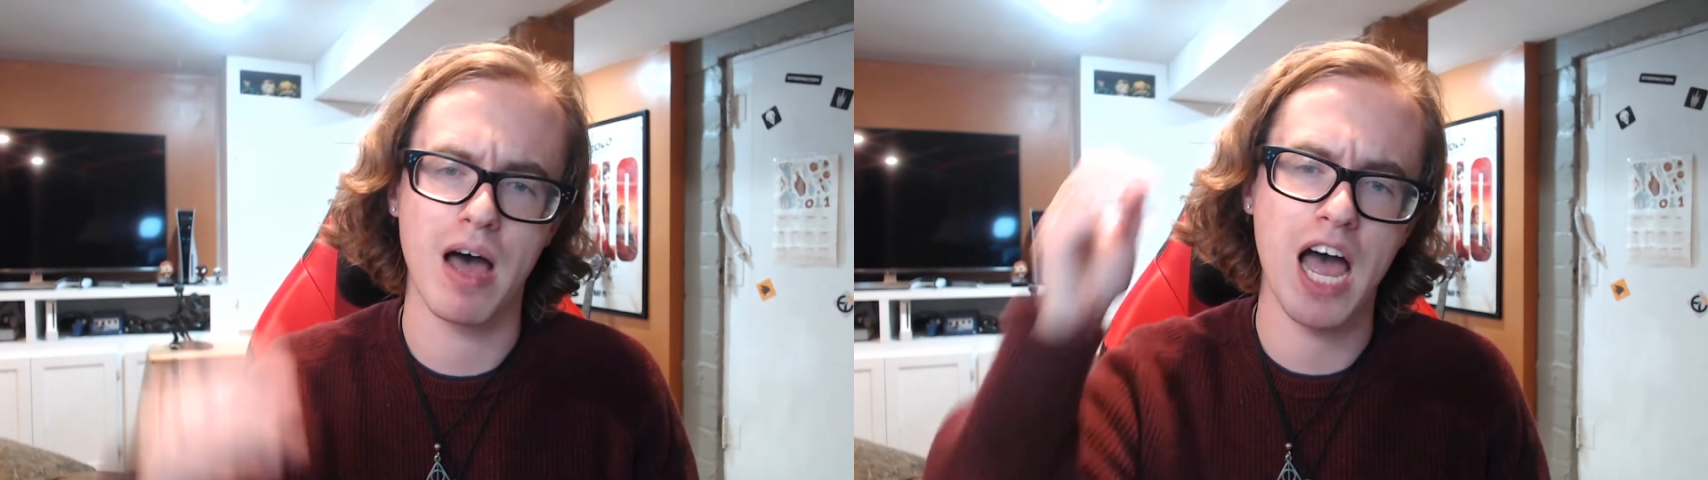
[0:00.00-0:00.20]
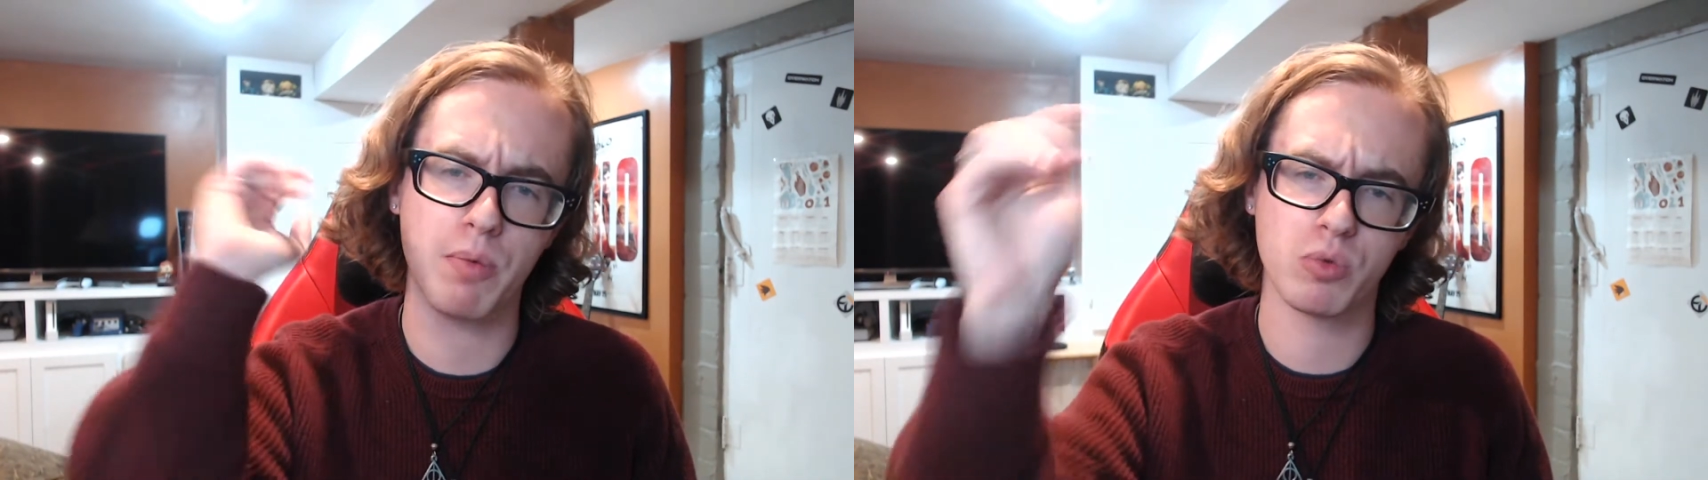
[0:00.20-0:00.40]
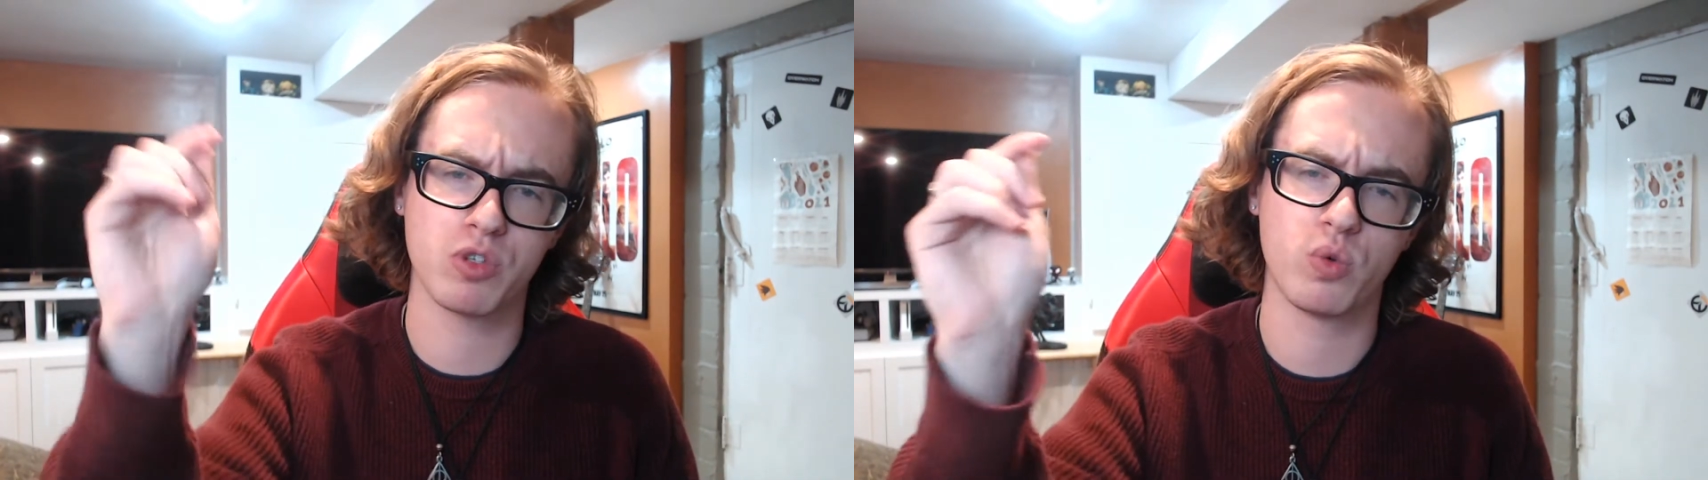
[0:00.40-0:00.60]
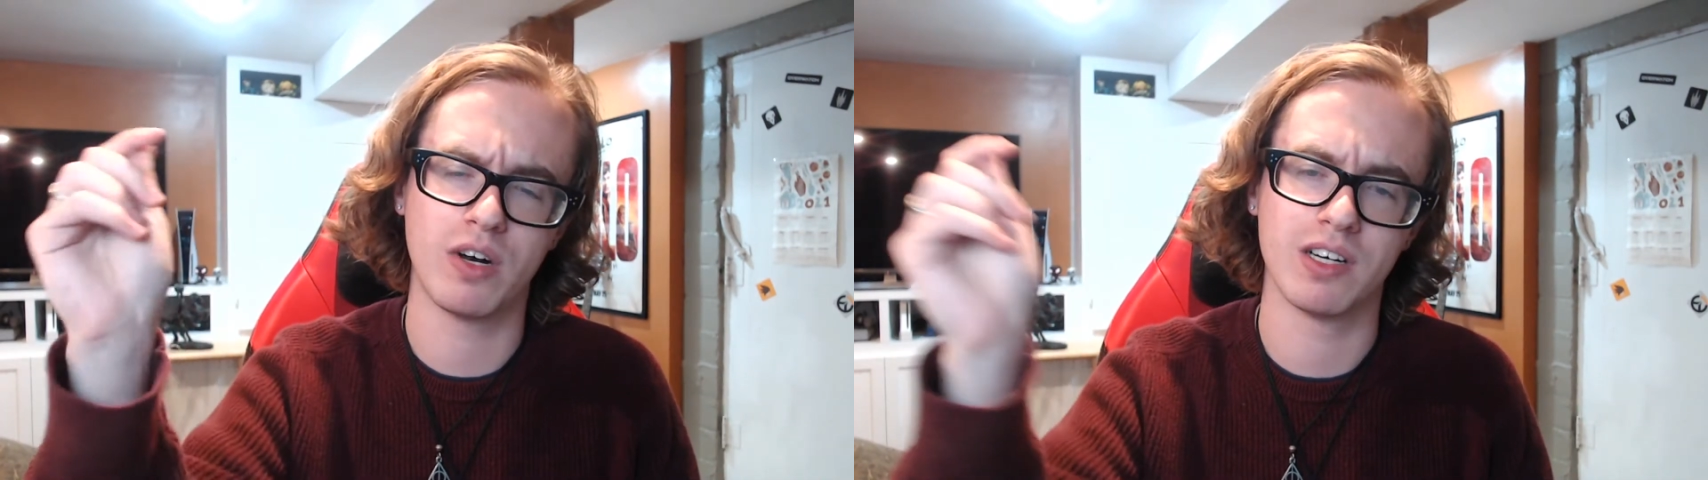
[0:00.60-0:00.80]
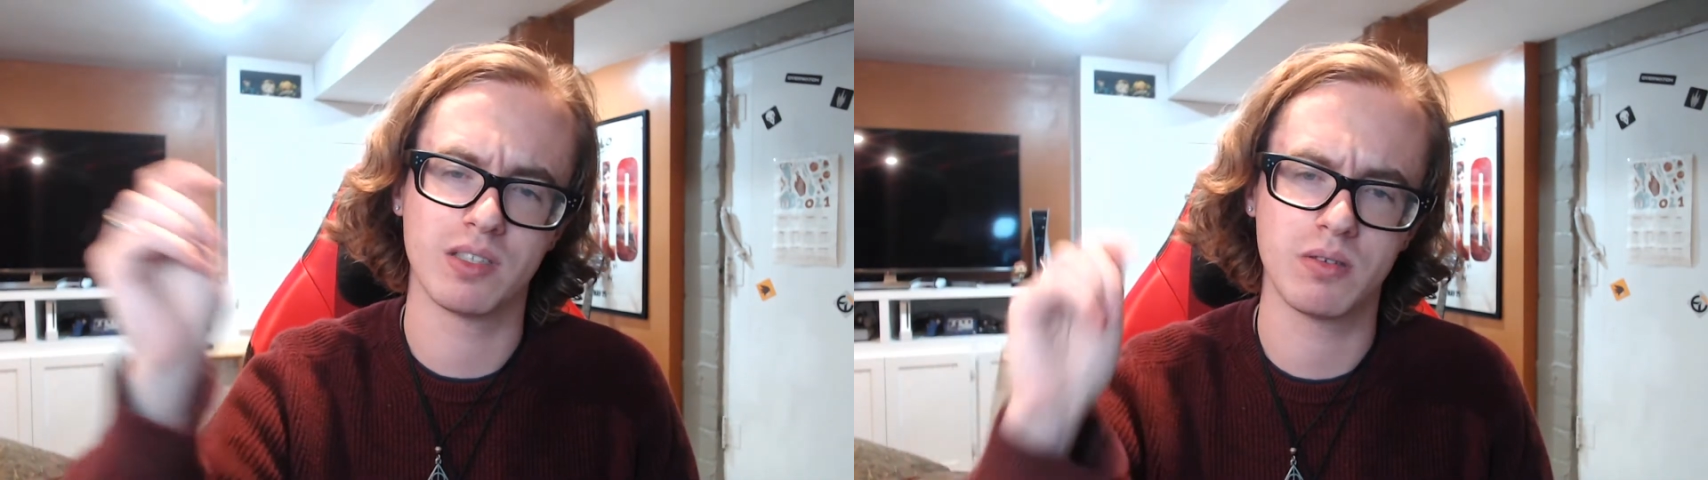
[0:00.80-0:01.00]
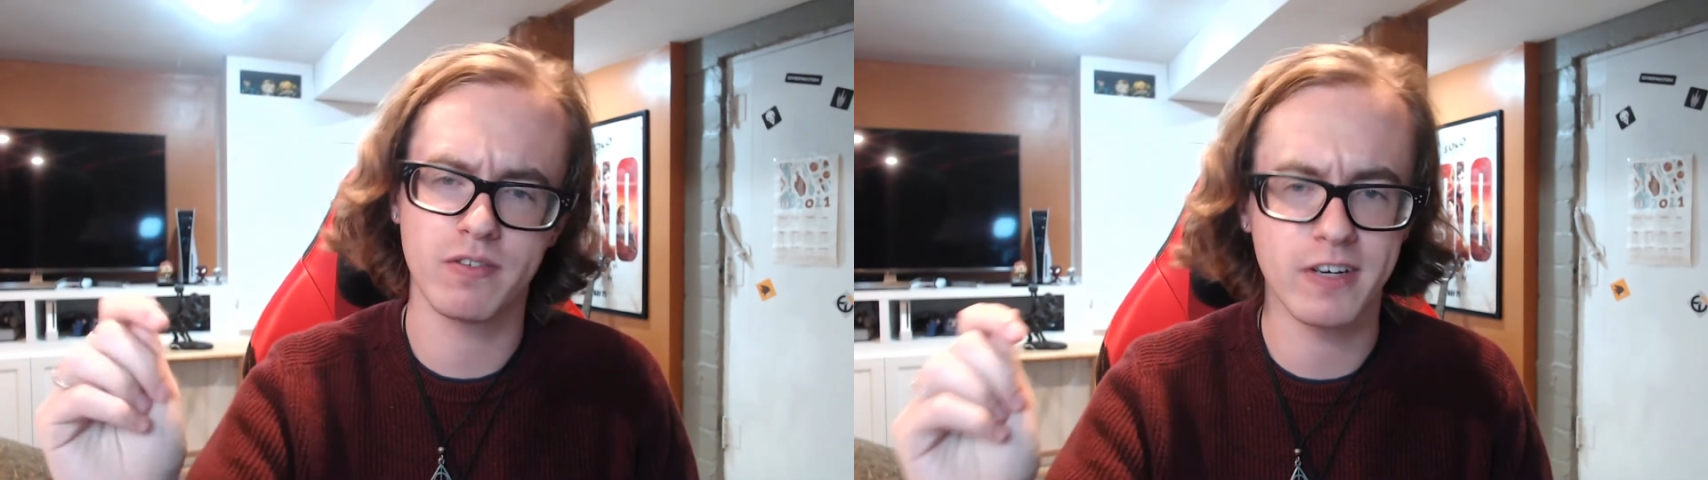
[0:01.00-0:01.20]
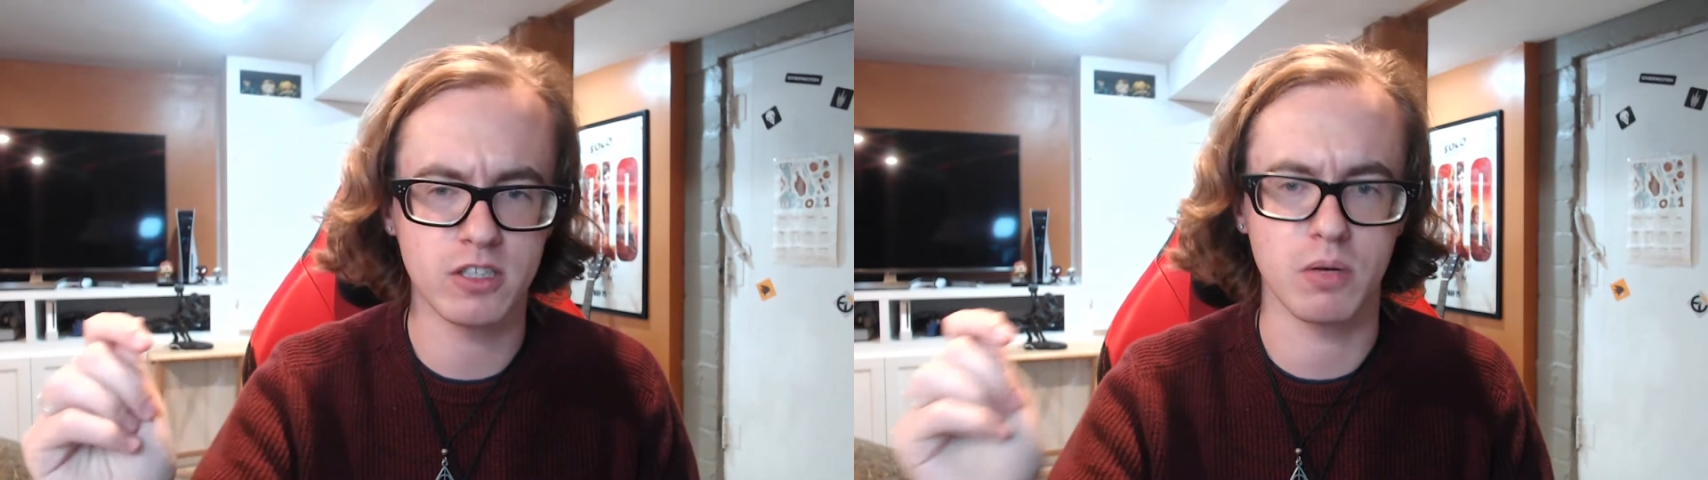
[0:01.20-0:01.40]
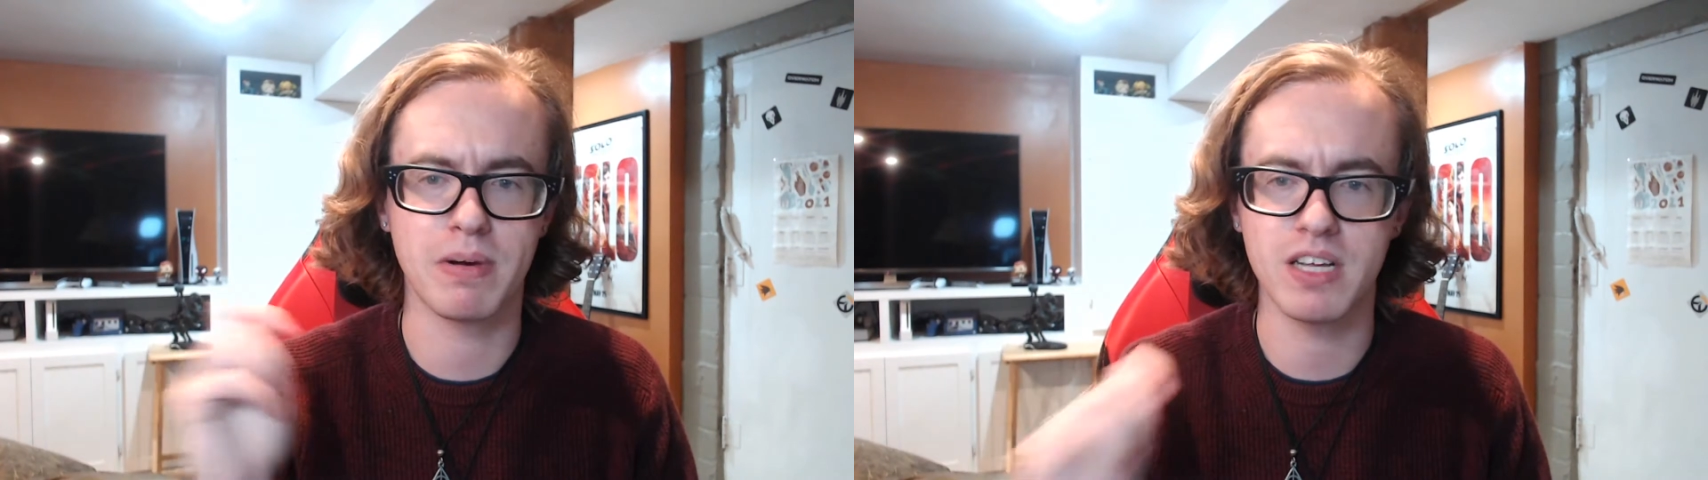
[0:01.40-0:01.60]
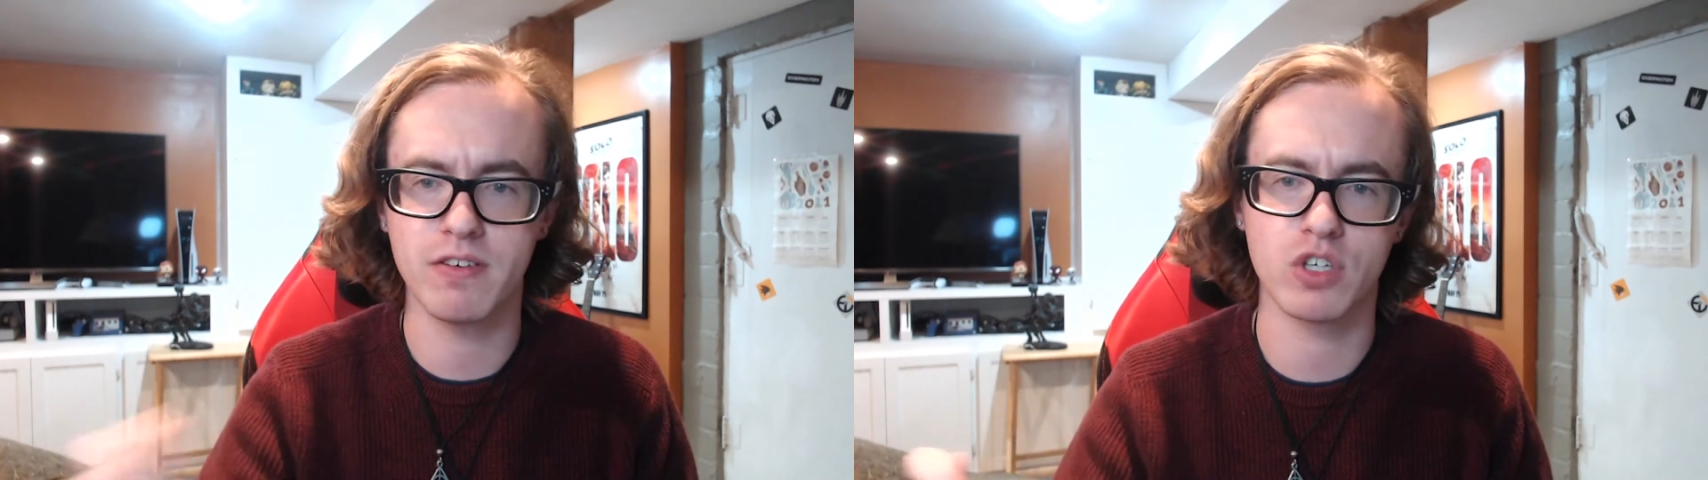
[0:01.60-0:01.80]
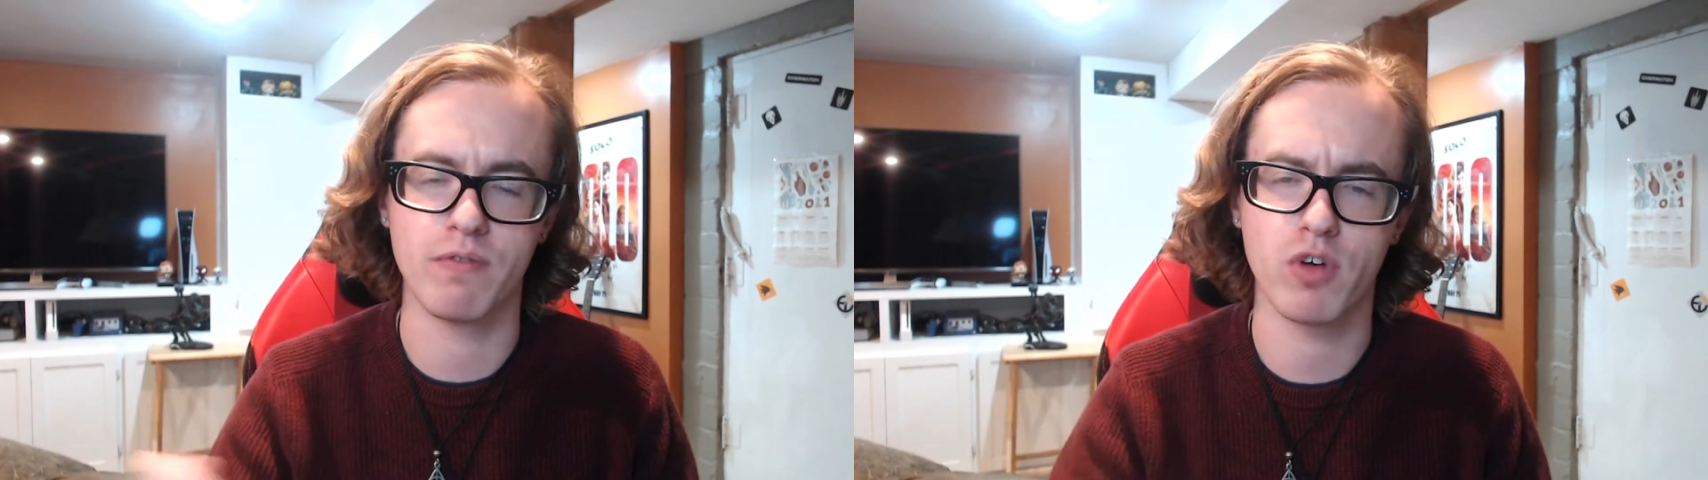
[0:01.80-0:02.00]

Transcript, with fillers: I open on Twitter, sometimes on Facebook, barely on Instagram.